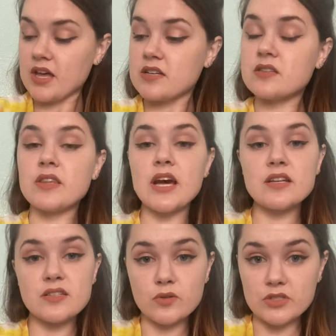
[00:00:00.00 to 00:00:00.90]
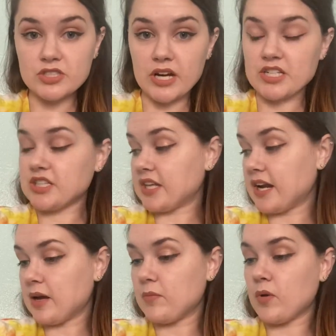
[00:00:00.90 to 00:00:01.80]
So that is a cool strategy that
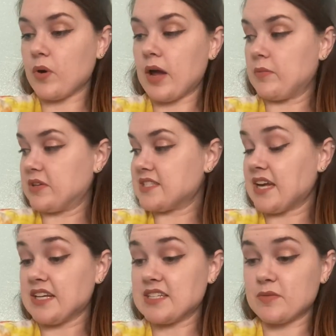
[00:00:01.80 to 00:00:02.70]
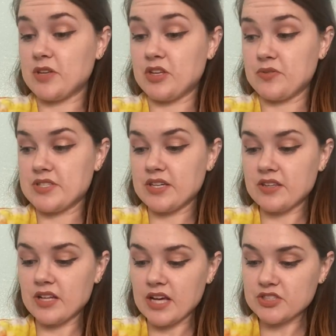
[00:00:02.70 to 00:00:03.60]
I'm excited to be using in
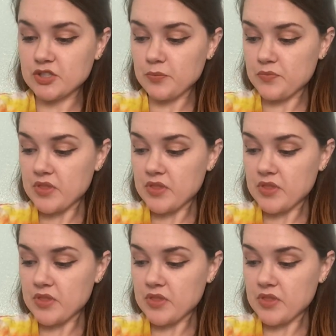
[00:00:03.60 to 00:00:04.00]
the classroom.